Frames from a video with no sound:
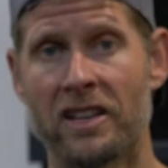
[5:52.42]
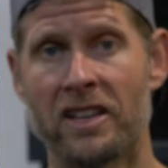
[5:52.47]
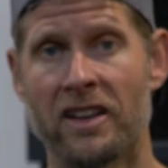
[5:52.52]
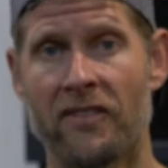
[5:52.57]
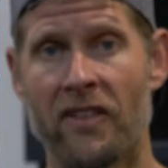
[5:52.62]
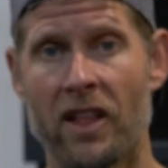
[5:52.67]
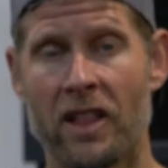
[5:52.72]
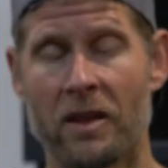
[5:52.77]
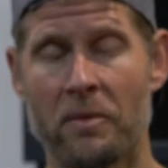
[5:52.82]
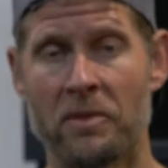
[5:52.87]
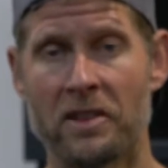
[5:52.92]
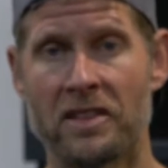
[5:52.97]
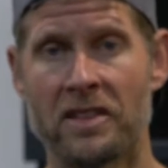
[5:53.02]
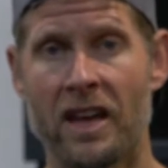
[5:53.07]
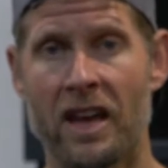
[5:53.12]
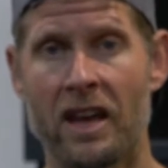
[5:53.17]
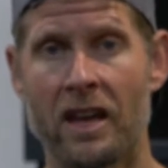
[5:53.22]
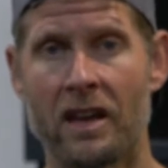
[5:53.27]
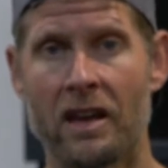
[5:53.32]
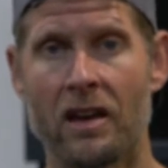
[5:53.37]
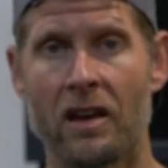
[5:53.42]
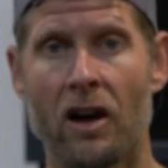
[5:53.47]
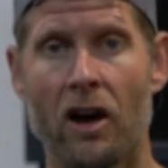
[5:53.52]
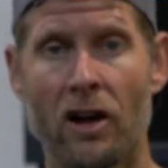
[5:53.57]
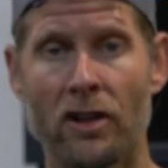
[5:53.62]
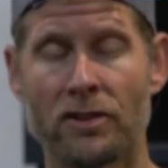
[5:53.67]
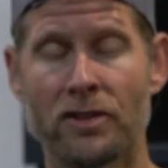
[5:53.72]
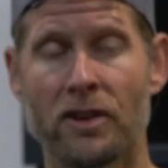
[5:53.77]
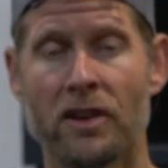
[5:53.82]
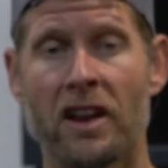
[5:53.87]
development day,
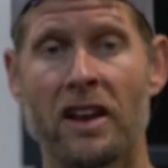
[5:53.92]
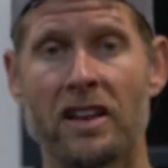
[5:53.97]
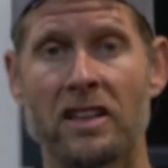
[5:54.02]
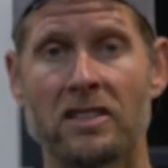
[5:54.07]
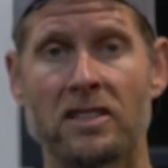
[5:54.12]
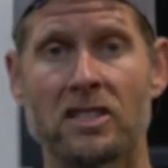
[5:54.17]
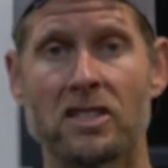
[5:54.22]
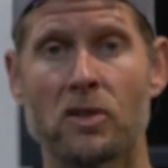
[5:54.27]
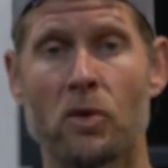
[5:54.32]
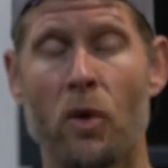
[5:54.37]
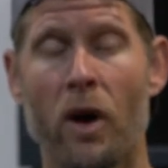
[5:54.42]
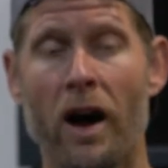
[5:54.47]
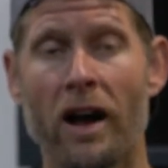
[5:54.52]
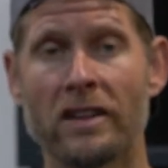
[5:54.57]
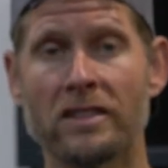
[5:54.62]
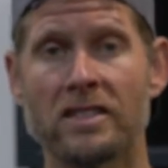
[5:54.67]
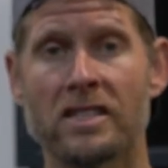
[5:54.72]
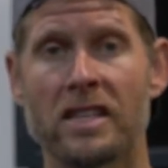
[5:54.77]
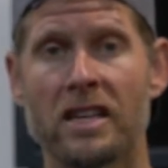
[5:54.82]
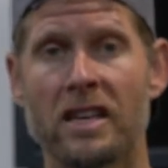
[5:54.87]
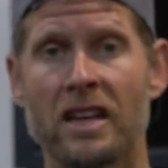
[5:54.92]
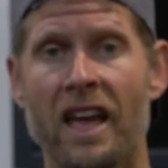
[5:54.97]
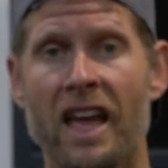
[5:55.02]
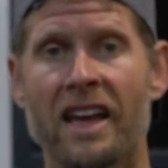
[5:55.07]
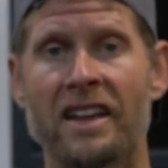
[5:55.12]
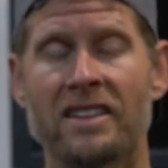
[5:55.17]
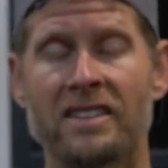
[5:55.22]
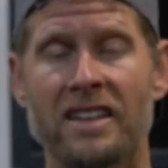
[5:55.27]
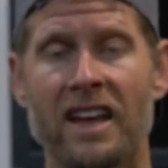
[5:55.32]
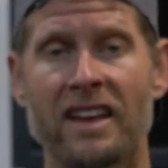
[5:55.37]
alternating squats
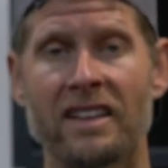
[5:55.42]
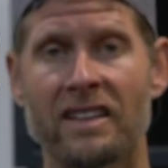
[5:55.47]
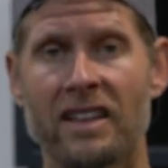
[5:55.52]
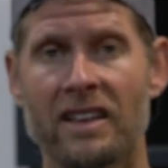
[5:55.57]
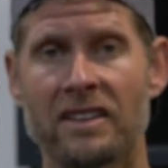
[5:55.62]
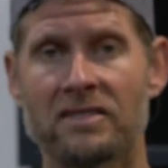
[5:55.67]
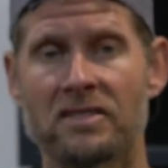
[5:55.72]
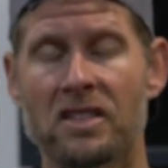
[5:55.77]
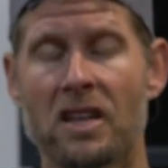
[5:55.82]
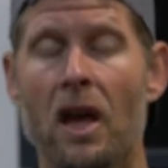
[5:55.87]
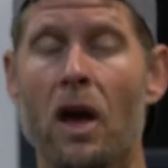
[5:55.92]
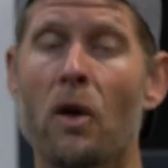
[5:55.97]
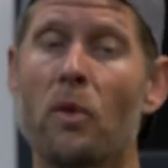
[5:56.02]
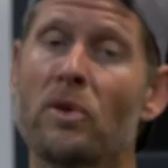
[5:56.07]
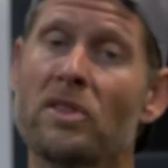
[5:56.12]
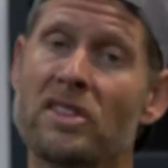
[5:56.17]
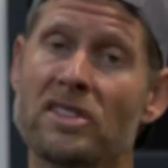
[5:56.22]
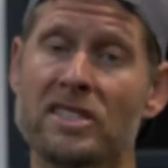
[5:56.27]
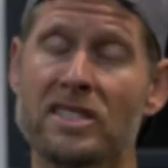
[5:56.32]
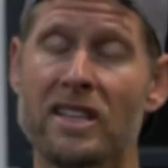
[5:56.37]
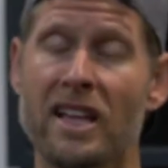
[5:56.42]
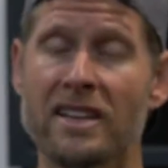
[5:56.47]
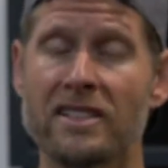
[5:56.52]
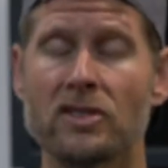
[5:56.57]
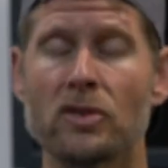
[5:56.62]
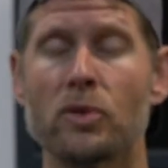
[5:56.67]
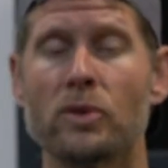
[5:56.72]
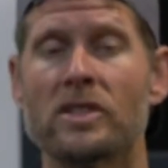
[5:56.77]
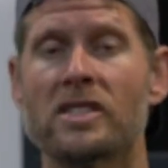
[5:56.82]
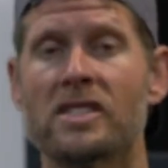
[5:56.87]
and deadlifts with a slight
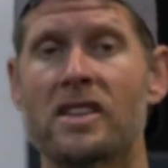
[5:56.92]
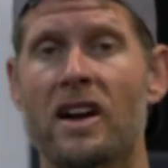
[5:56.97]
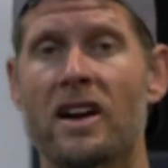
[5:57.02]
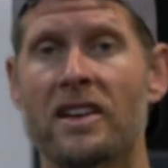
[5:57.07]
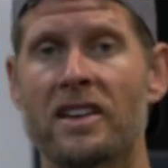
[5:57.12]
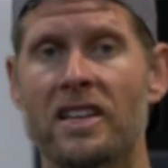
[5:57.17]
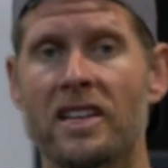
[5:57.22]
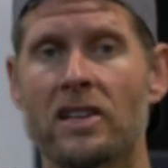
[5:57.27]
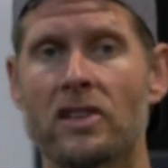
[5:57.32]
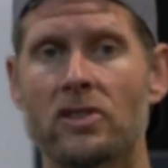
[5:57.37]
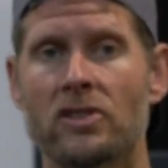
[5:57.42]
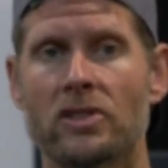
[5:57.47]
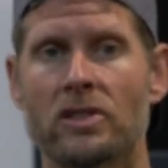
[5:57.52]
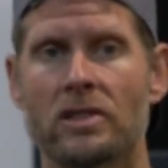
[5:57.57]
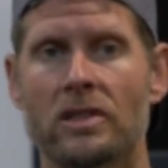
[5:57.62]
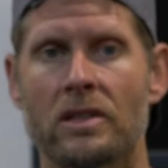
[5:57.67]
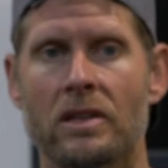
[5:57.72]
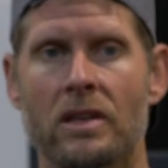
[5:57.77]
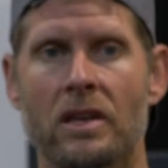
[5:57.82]
twist on each.